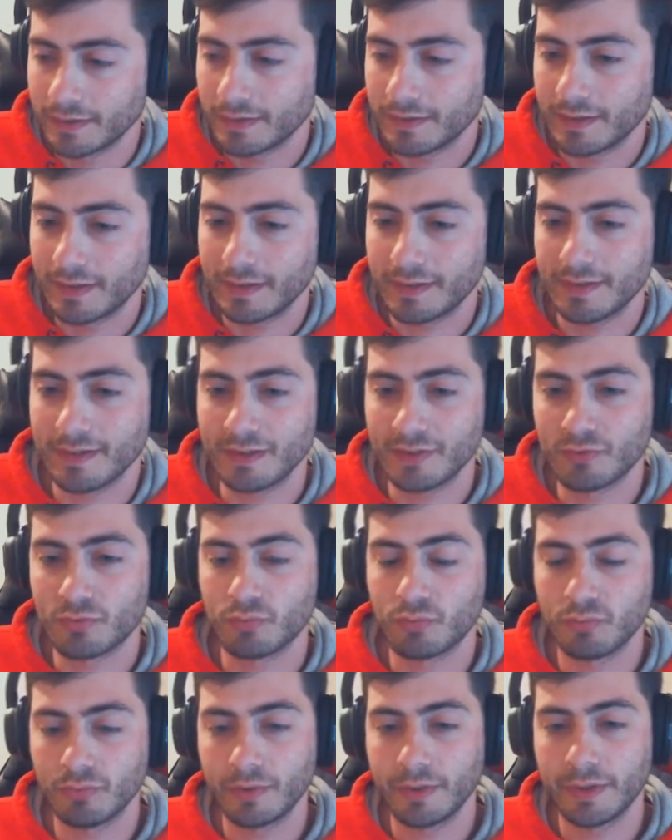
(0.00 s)
that's
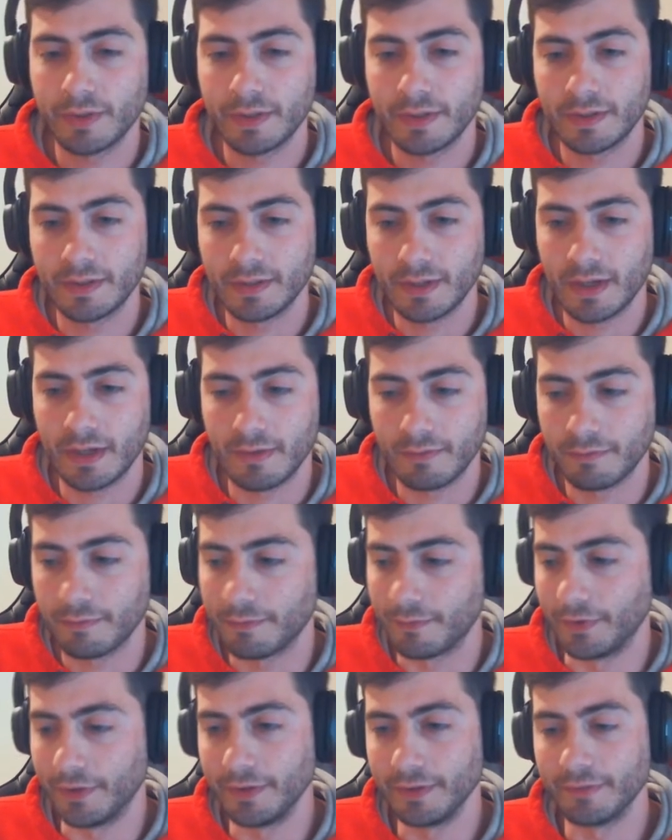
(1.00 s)
really not
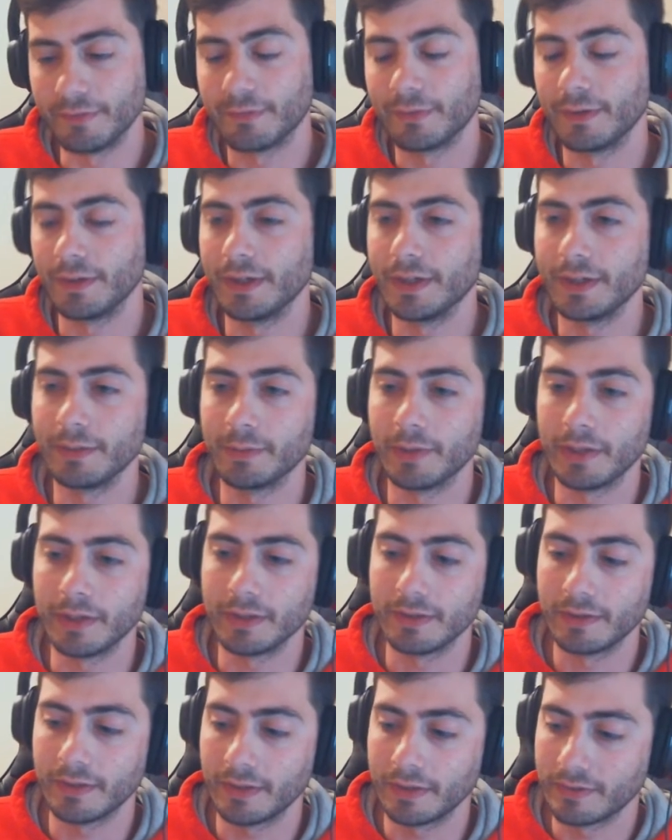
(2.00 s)
fun for
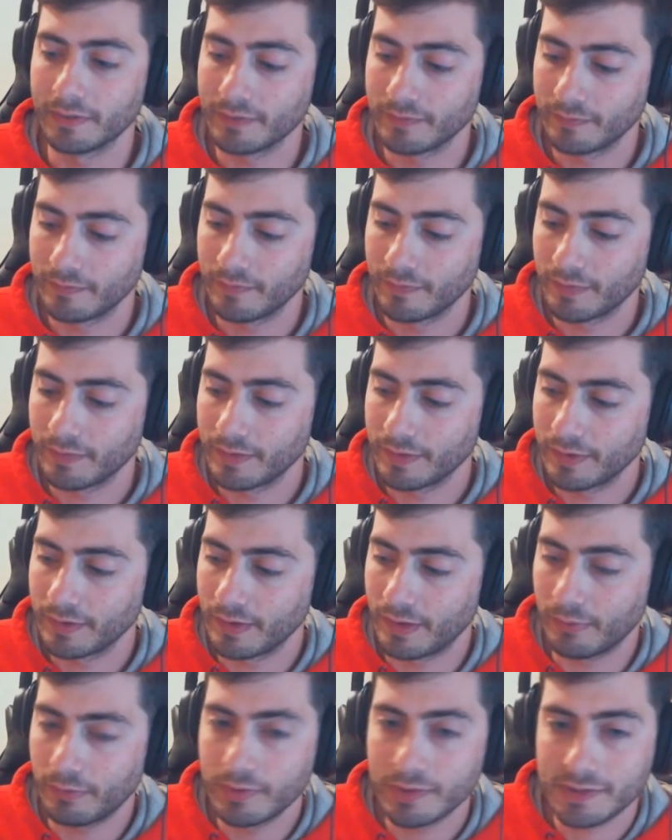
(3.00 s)
anybody. Like,
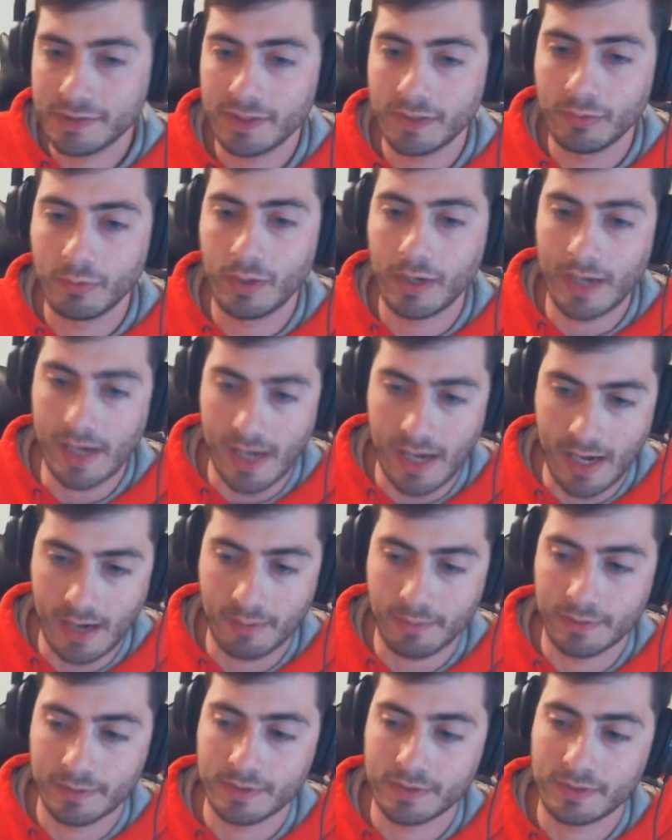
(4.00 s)
I want to see what
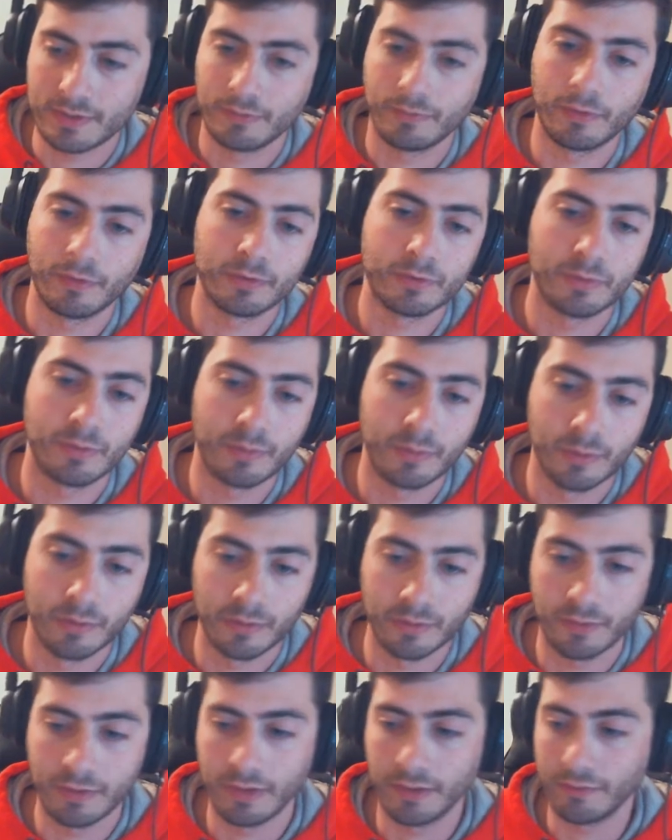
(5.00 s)
happens to Virtual
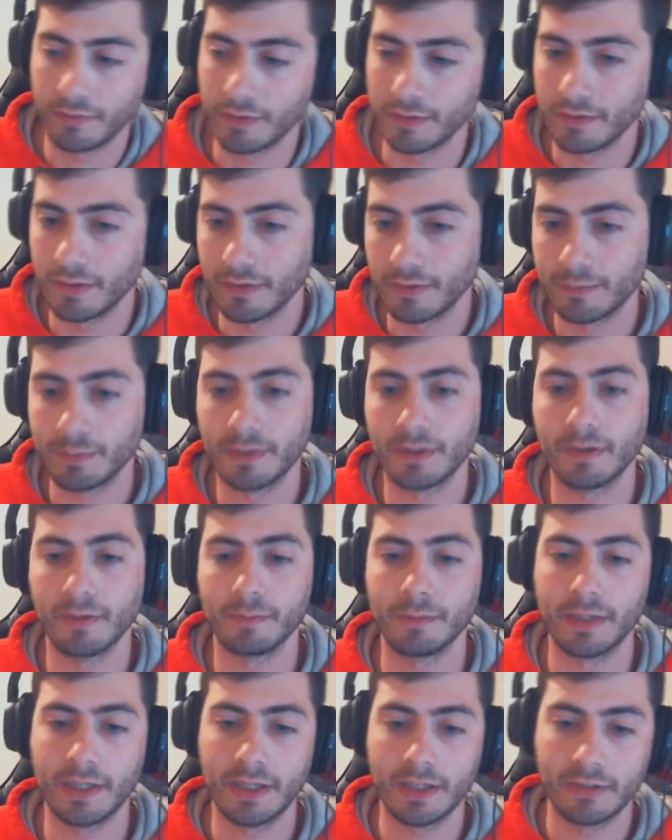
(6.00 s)
World if it does
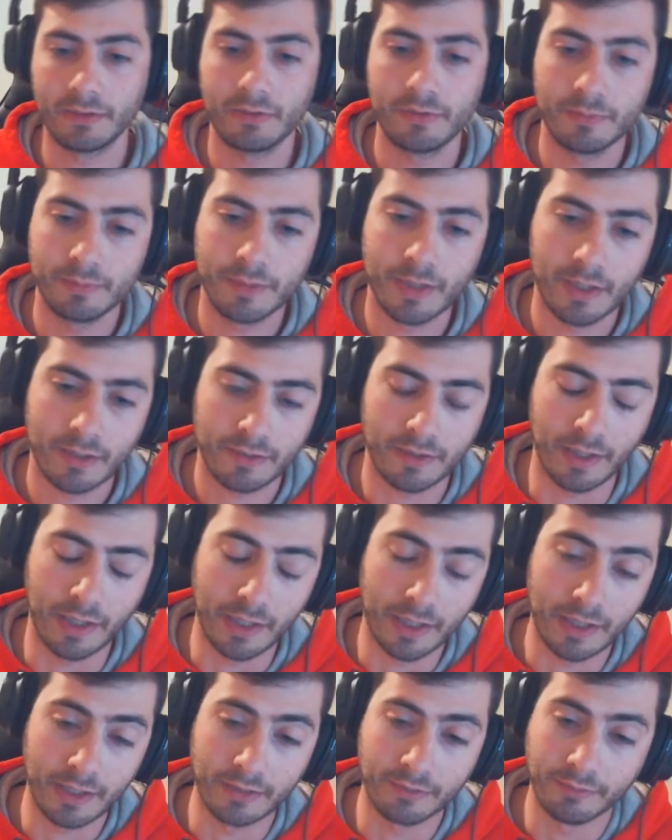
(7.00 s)
become a hand loop deck that
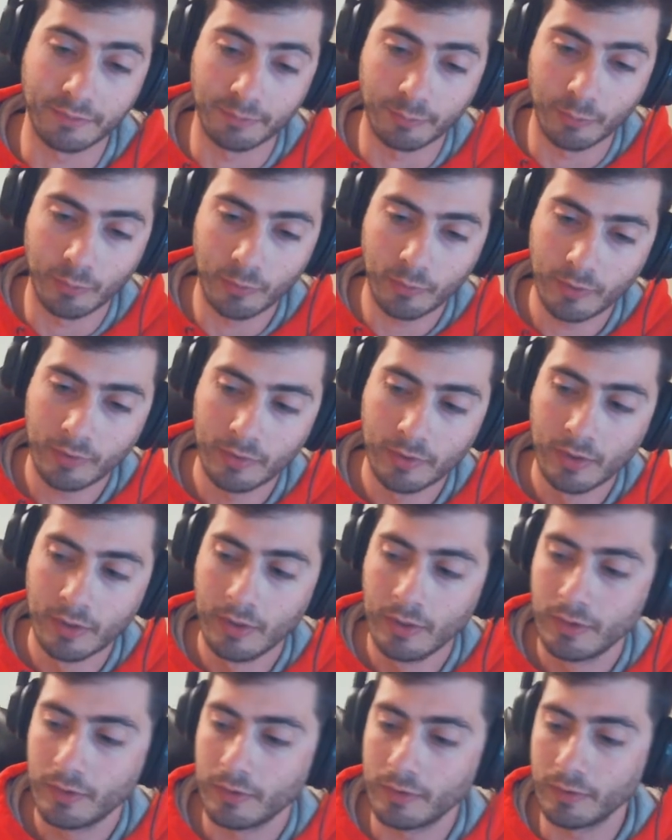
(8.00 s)
I hate even more,
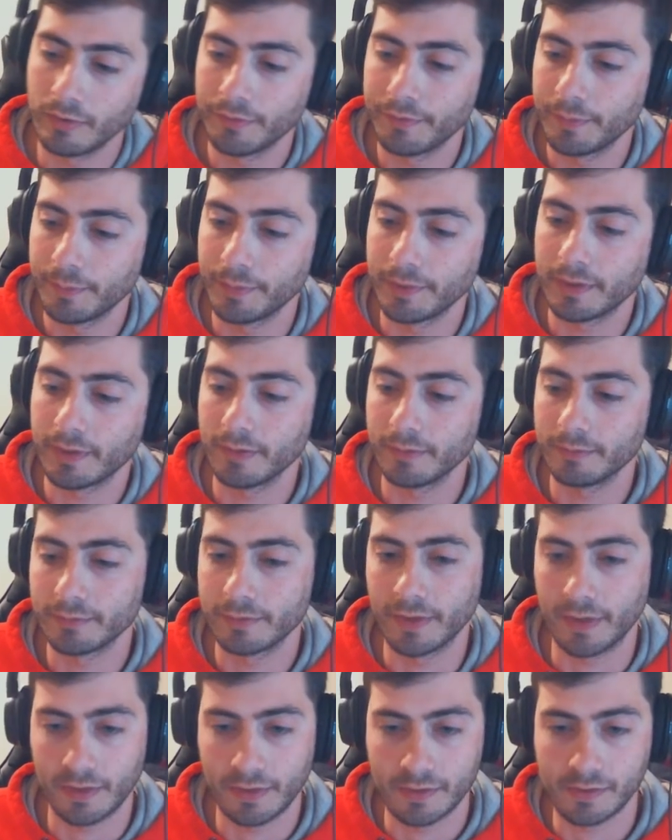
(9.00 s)
or if it becomes
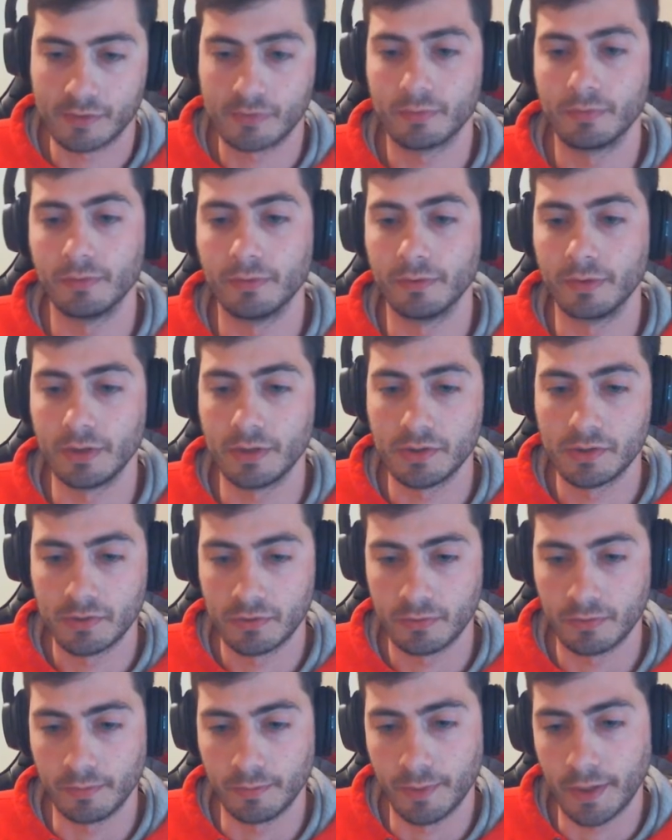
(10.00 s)
like this cool niche
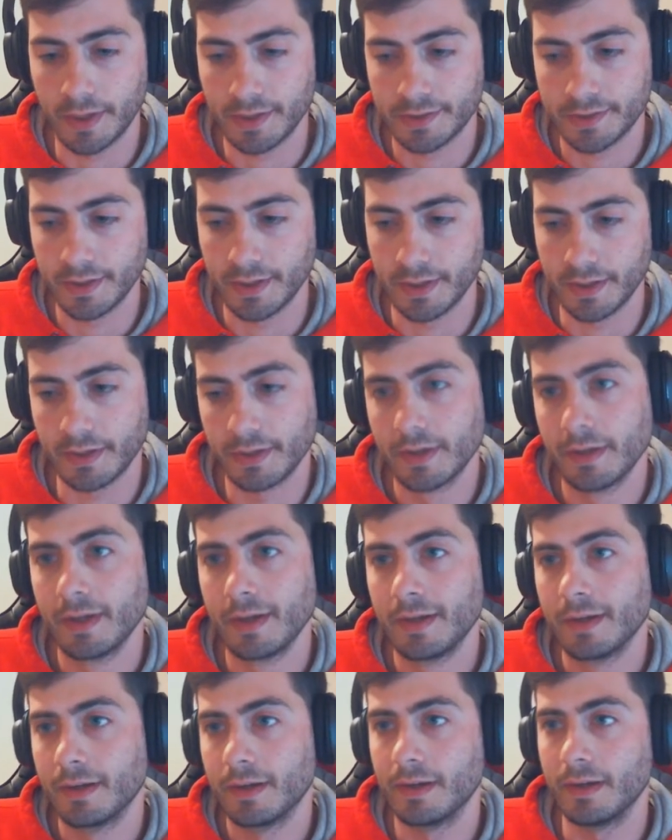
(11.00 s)
toolbox deck.
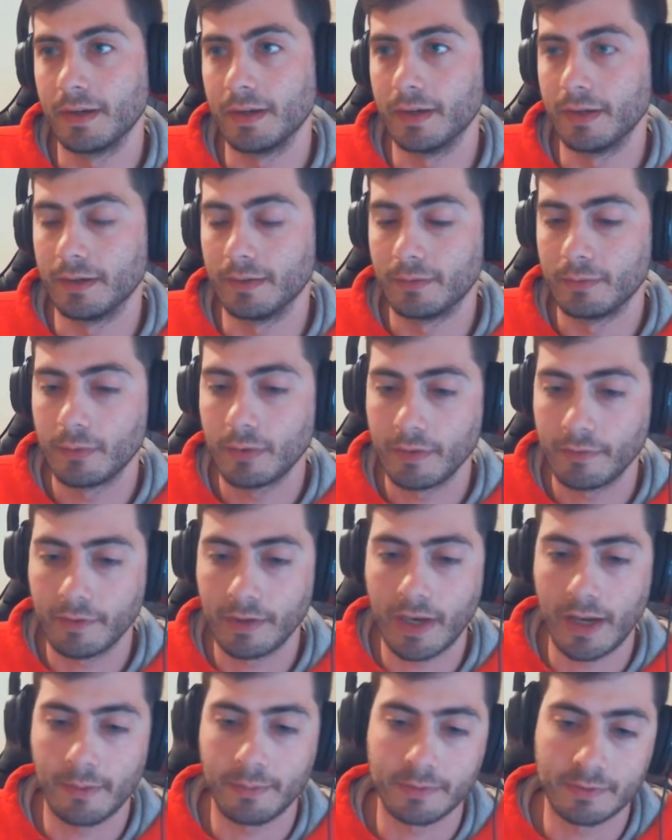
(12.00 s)
Whatever
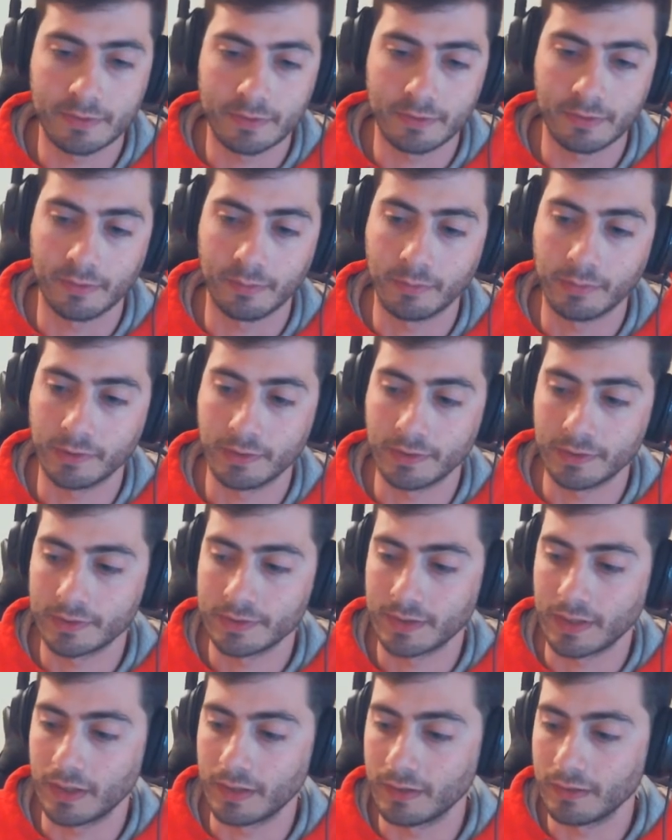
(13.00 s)
happens to, I'm pretty excited.